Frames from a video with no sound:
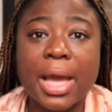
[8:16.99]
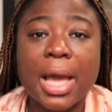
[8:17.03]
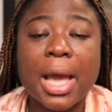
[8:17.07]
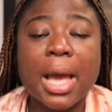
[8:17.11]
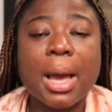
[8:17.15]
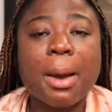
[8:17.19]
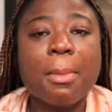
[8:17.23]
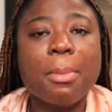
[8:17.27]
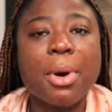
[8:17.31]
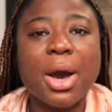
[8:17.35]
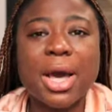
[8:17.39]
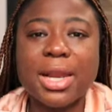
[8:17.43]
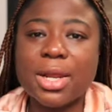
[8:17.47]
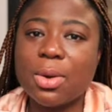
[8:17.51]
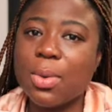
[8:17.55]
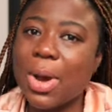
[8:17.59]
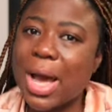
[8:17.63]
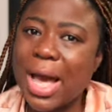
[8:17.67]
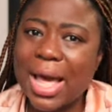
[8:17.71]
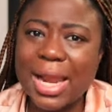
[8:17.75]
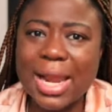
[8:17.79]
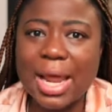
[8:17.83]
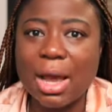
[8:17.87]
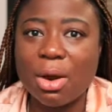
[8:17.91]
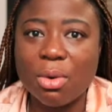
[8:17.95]
But
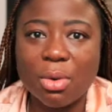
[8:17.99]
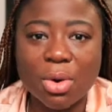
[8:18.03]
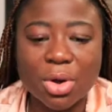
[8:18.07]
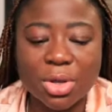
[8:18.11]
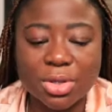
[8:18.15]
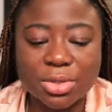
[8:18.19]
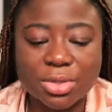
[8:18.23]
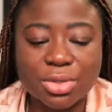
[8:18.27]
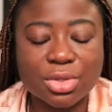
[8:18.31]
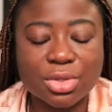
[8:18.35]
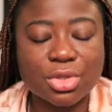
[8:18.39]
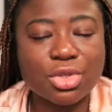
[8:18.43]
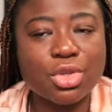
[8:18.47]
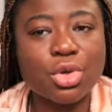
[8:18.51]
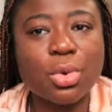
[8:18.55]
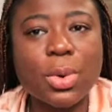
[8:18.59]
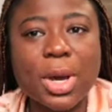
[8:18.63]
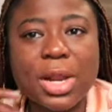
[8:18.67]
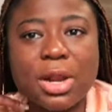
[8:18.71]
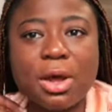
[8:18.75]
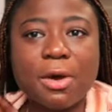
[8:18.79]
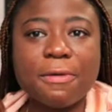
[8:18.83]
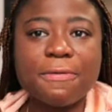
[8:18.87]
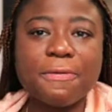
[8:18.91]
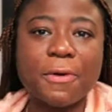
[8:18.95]
while you were
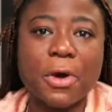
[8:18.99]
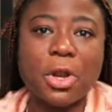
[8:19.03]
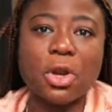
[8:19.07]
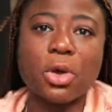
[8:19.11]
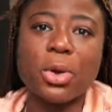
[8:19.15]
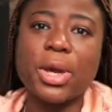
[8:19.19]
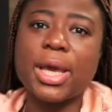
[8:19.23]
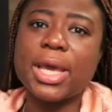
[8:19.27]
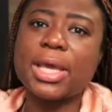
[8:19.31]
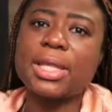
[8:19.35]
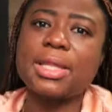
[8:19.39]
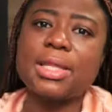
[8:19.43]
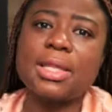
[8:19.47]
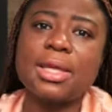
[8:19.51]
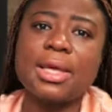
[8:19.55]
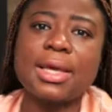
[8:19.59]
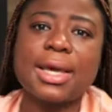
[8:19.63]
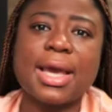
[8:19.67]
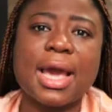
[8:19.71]
not following